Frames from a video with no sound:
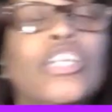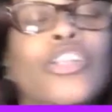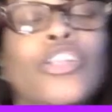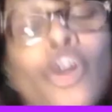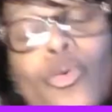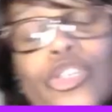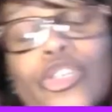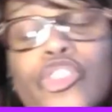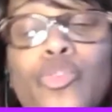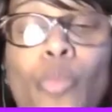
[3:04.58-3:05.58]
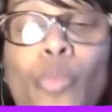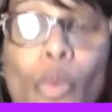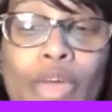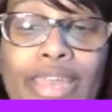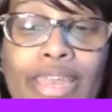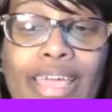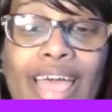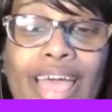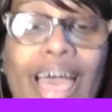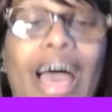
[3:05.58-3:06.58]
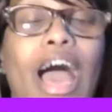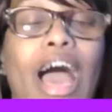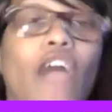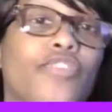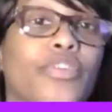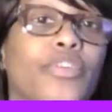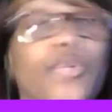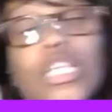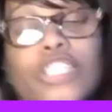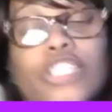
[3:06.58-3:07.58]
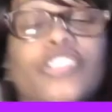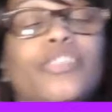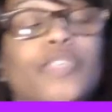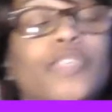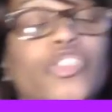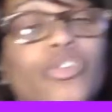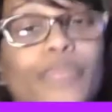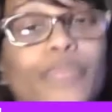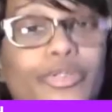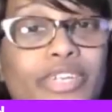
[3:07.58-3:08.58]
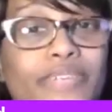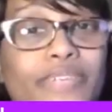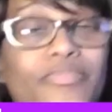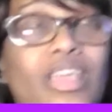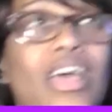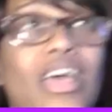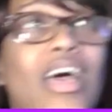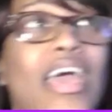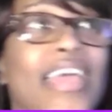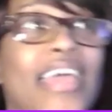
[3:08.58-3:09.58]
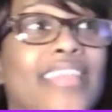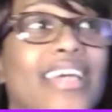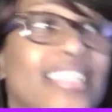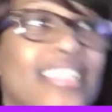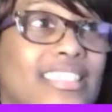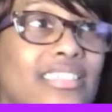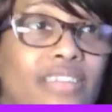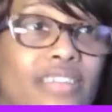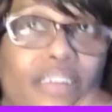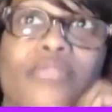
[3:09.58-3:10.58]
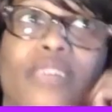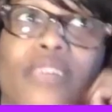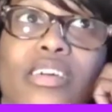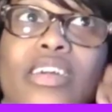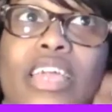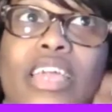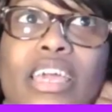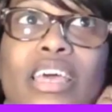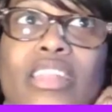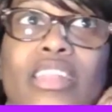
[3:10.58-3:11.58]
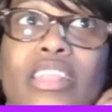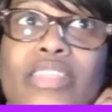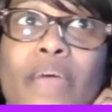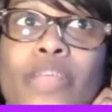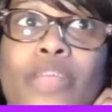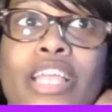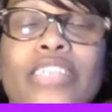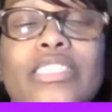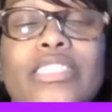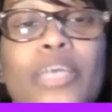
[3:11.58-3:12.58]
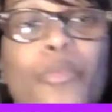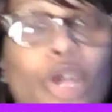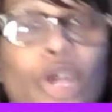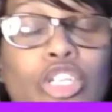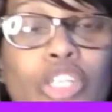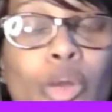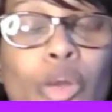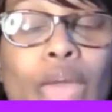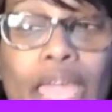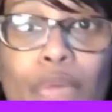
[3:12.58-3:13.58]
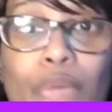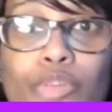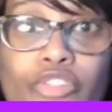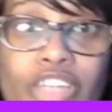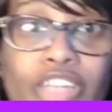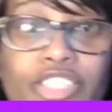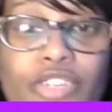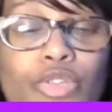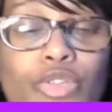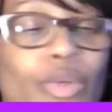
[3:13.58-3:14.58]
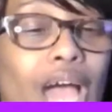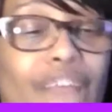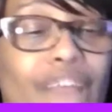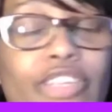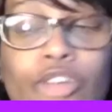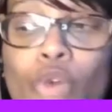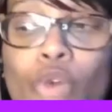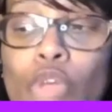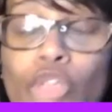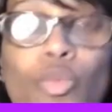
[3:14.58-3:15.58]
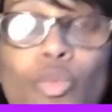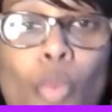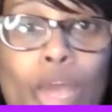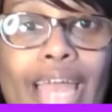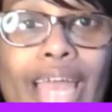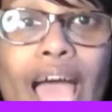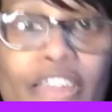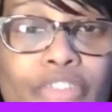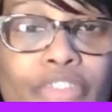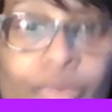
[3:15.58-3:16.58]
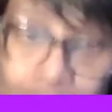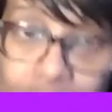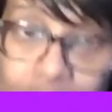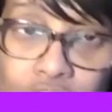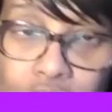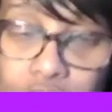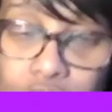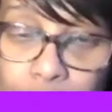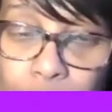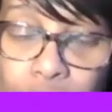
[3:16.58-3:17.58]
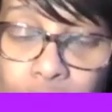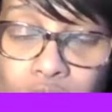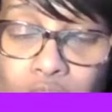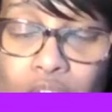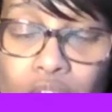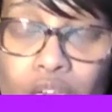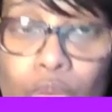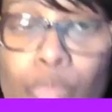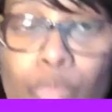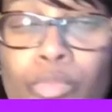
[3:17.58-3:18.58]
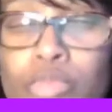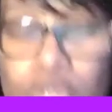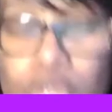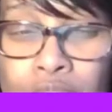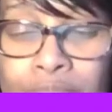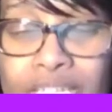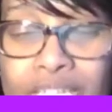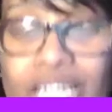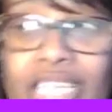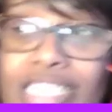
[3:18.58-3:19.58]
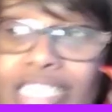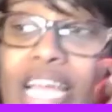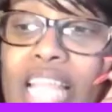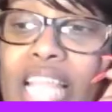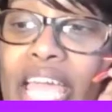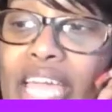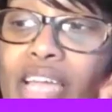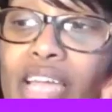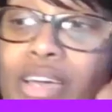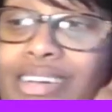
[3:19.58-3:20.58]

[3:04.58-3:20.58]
know what you want out of the relationship that you're building. And that, again, that relates in personal and professional. You have to know what you want out of the relationship. You know what I'm saying? It's not like,